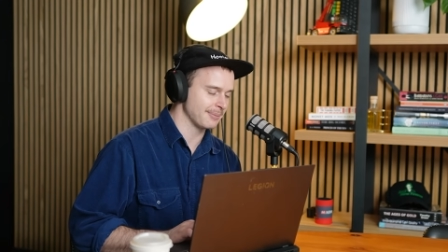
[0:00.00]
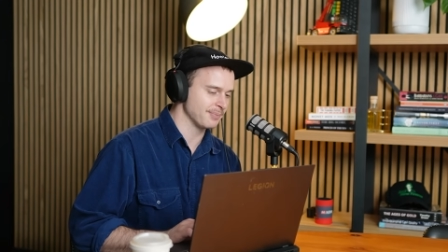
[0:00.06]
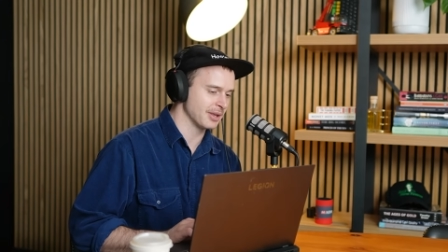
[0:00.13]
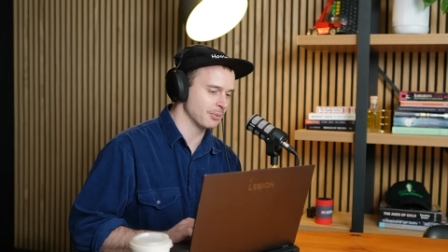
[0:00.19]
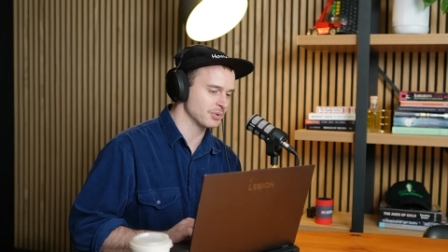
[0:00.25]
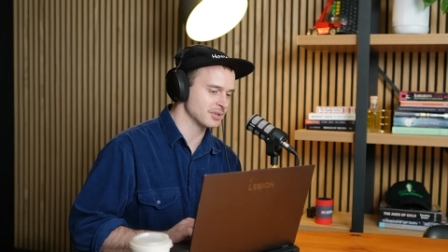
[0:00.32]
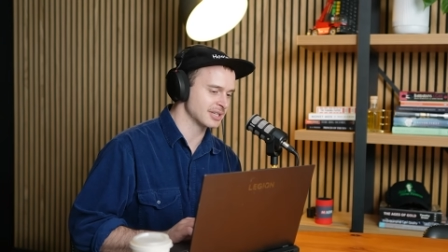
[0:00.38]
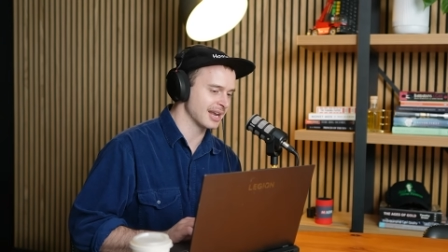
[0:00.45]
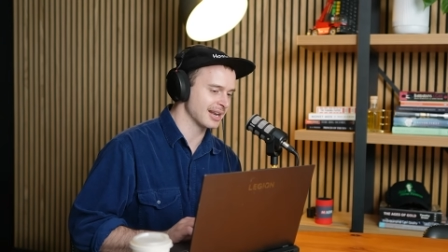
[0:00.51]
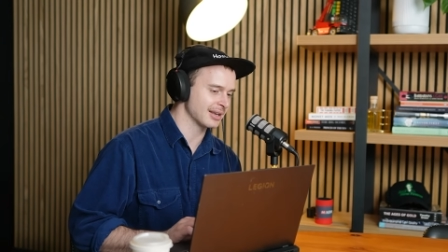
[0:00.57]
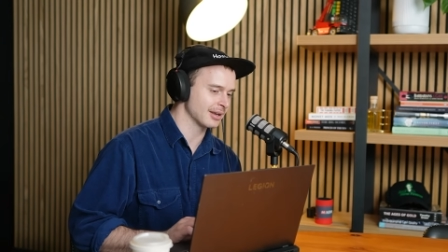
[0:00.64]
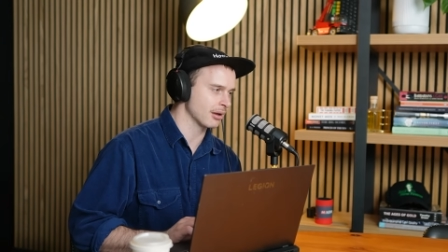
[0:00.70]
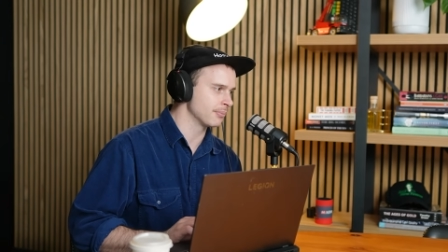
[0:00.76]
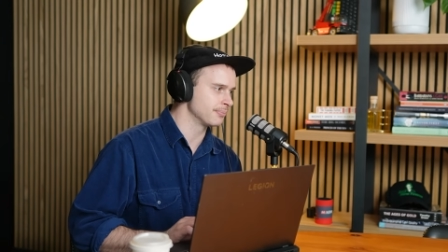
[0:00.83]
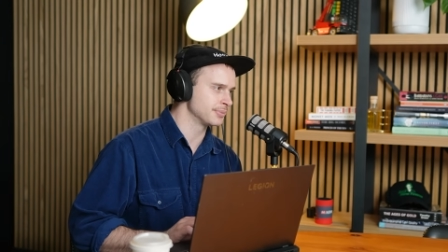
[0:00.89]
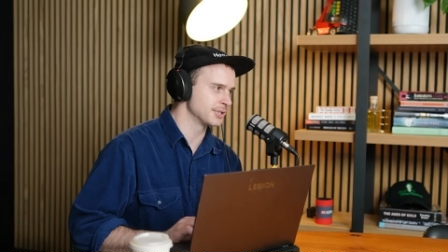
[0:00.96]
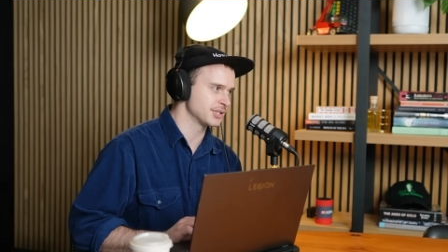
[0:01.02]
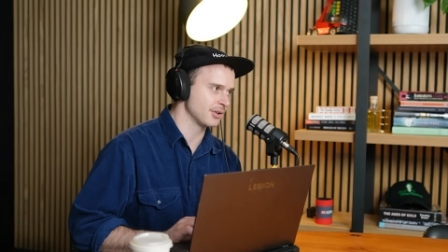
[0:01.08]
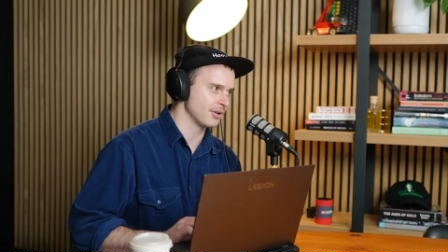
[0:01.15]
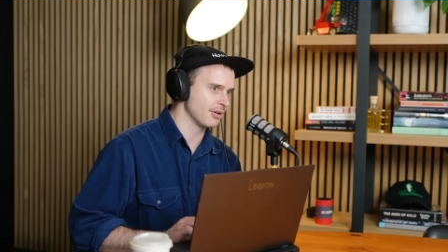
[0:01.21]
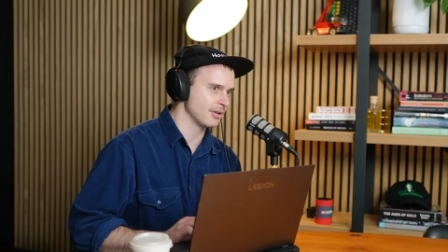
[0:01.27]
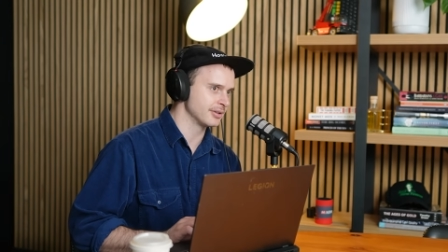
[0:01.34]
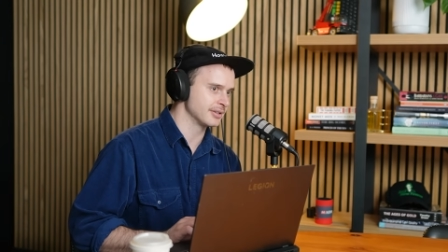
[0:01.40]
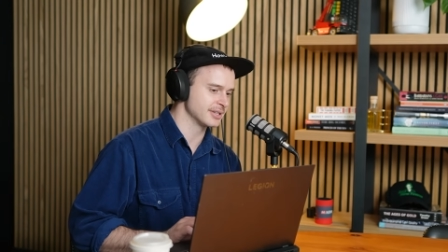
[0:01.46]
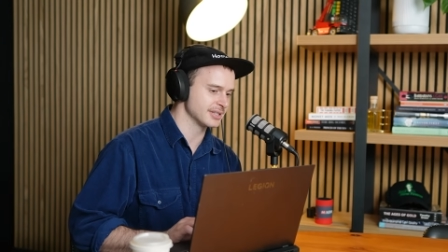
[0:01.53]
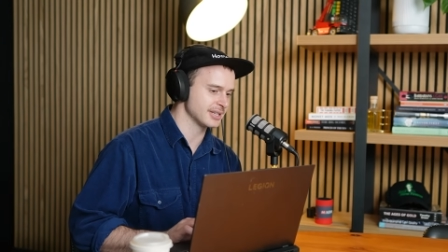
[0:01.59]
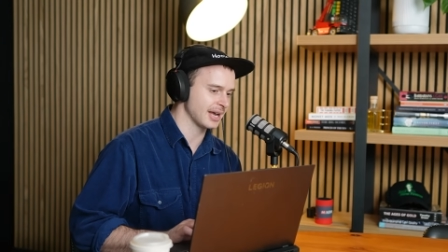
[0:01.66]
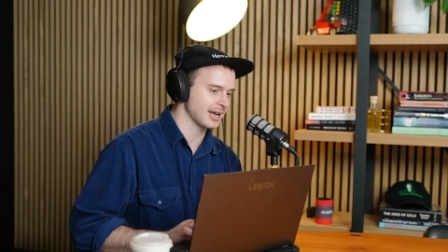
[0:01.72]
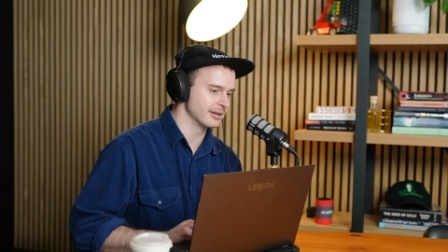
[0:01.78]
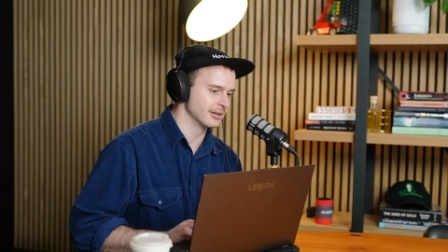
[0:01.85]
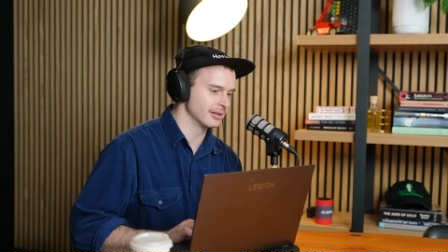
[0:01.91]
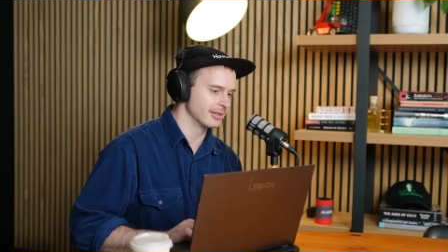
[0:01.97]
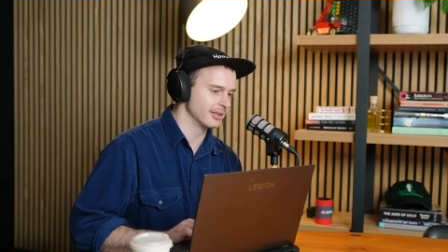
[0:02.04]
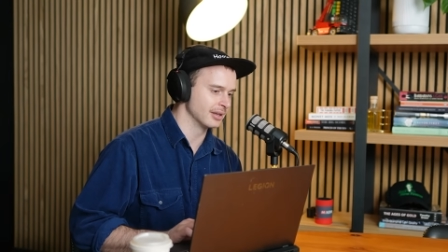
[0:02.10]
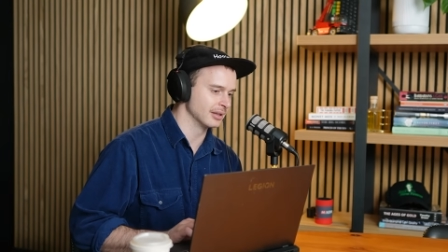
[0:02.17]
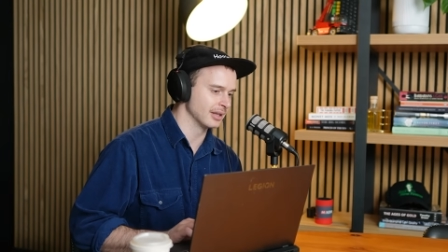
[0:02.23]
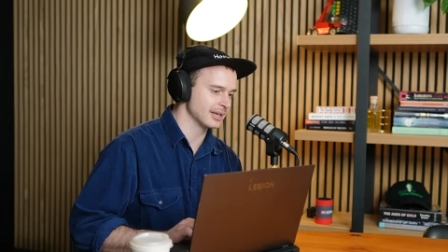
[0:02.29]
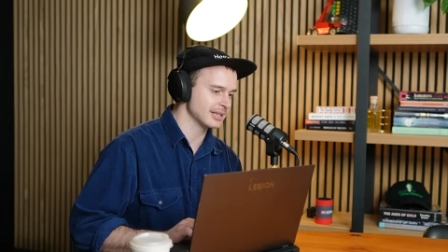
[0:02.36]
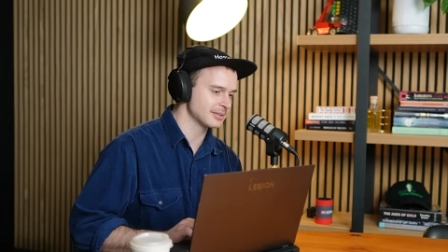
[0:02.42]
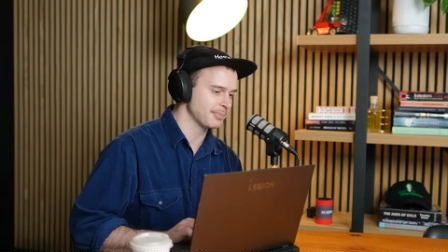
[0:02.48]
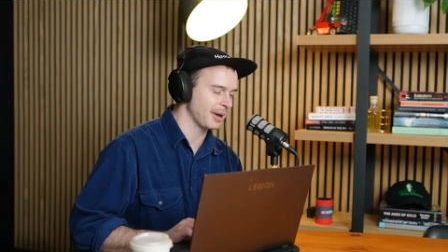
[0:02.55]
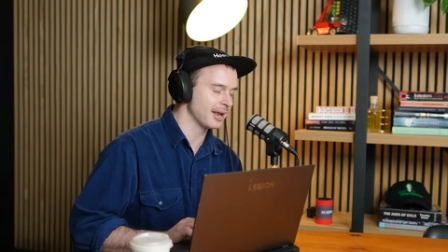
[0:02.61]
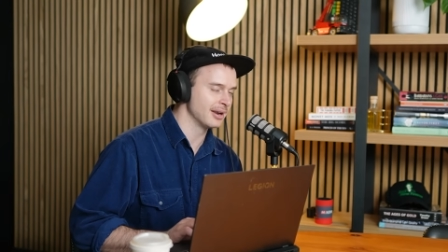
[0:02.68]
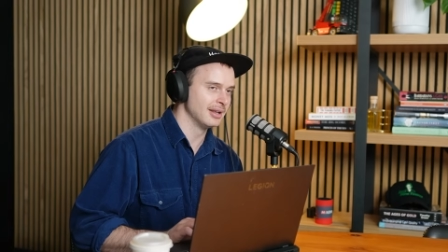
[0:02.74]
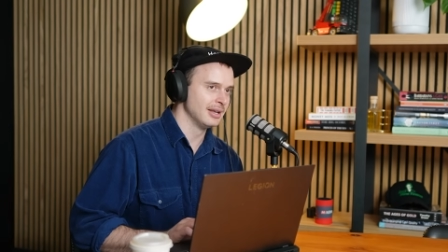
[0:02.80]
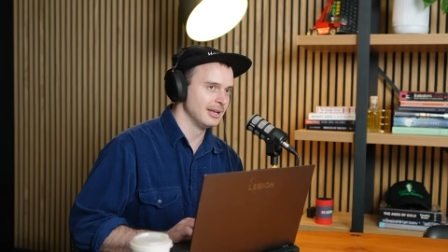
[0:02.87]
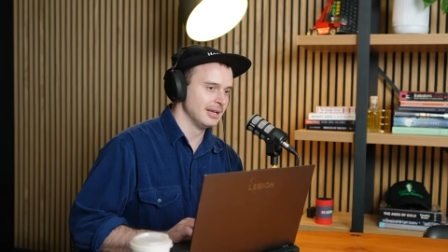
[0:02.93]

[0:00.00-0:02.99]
It was getting absurd, to say the least, but